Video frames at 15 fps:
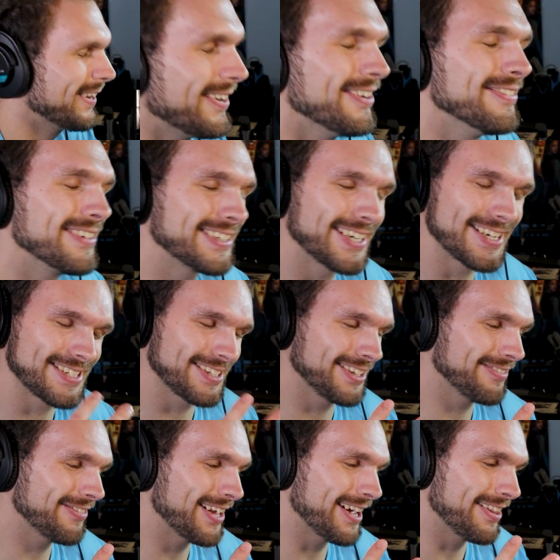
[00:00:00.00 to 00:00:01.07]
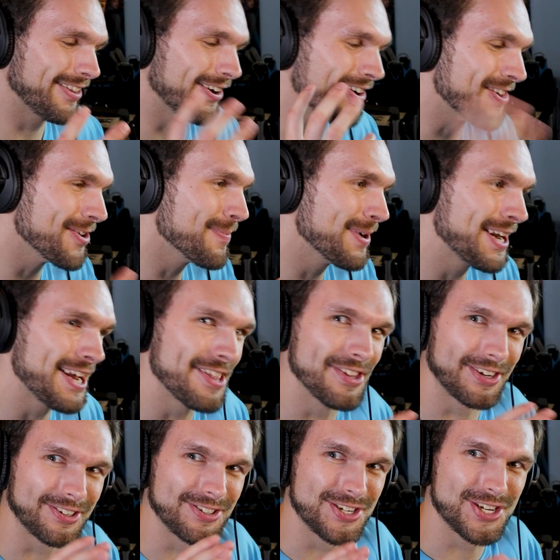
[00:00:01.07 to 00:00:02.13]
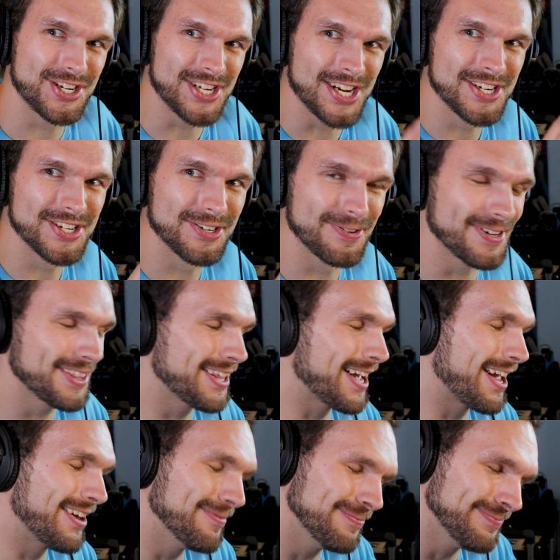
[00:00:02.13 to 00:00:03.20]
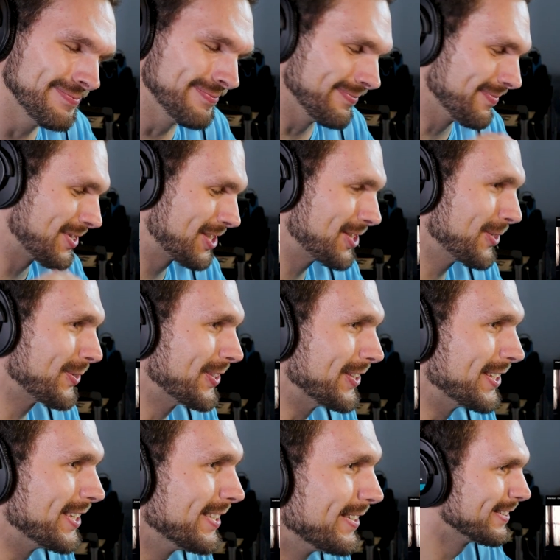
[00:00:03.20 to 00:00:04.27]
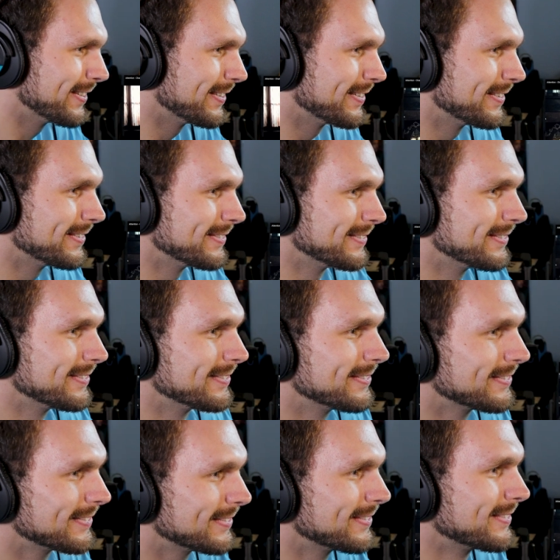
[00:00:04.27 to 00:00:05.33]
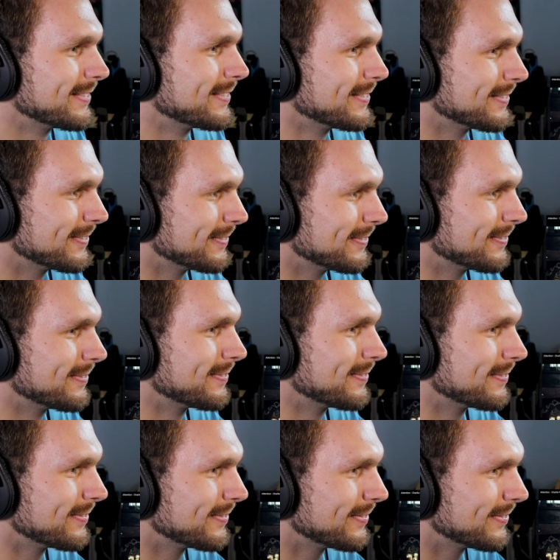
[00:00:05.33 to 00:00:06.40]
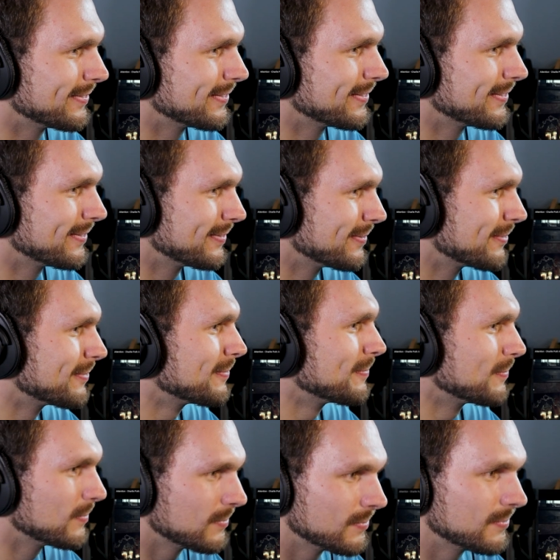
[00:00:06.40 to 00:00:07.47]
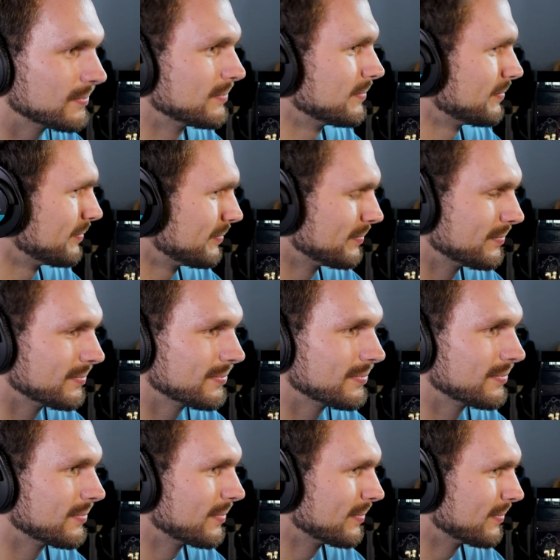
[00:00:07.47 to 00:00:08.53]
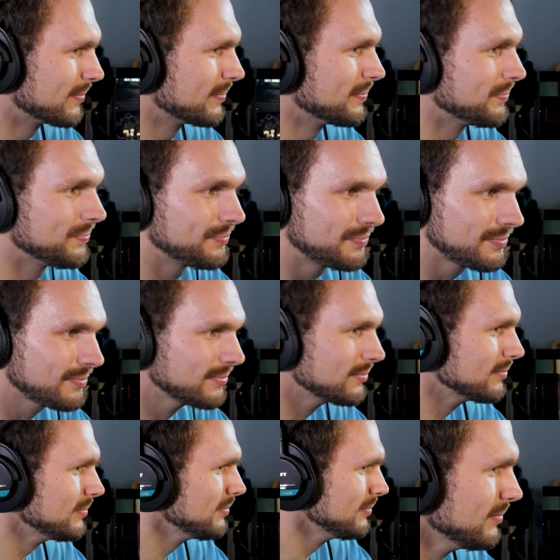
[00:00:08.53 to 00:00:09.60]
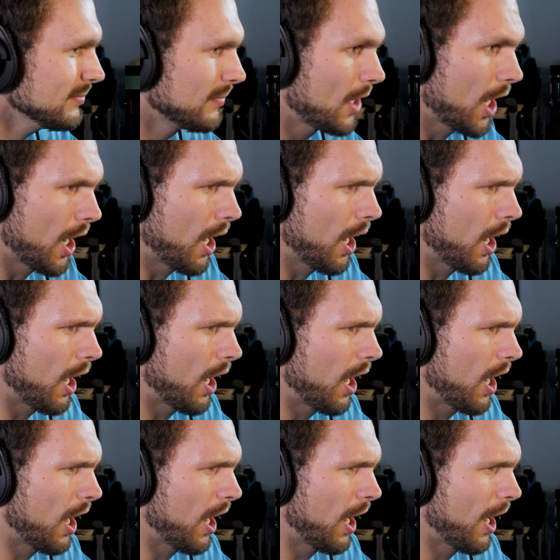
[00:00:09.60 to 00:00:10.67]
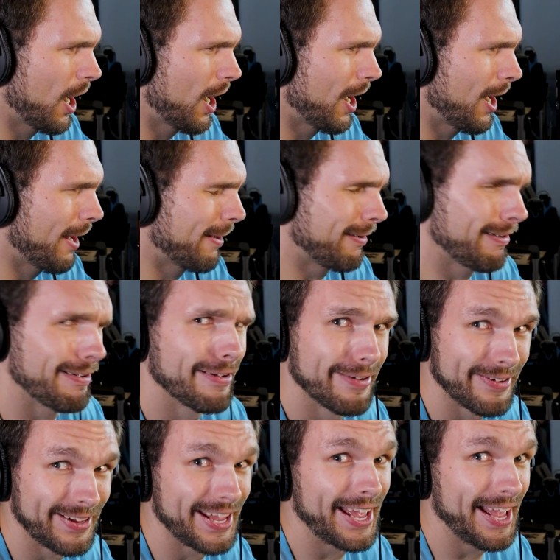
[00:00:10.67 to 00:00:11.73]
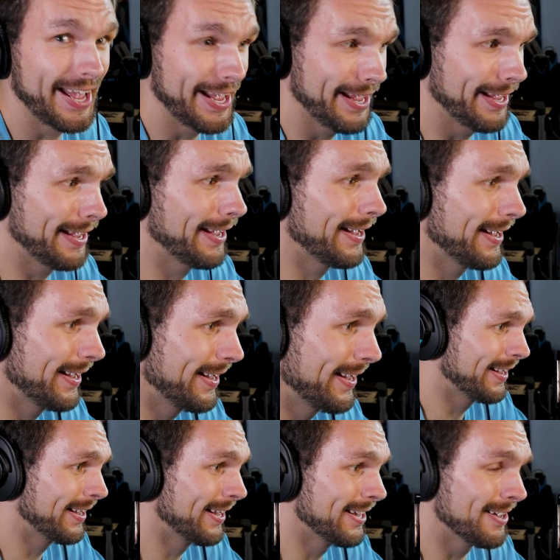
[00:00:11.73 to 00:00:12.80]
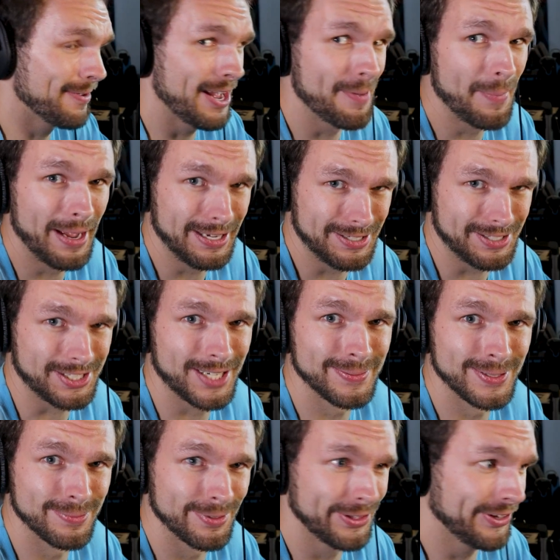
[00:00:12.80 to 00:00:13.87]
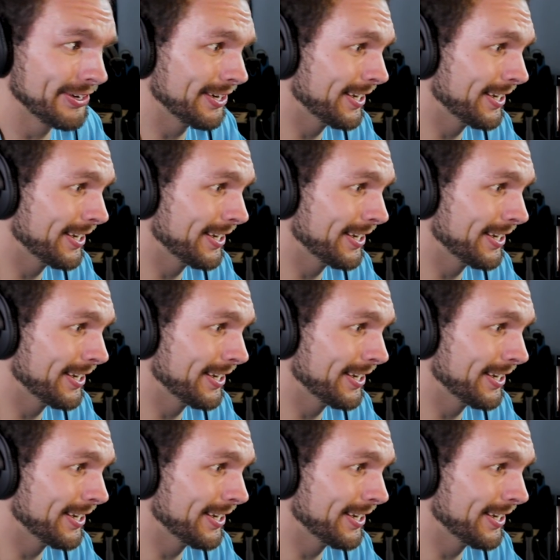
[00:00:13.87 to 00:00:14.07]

Oh my gosh, I love that. The harmony and the crescendo with that. Mmm, so good. And now I'm all upon you, which you'd expect. You're not coming home with me tonight. Oh, yeah. I might just come home with you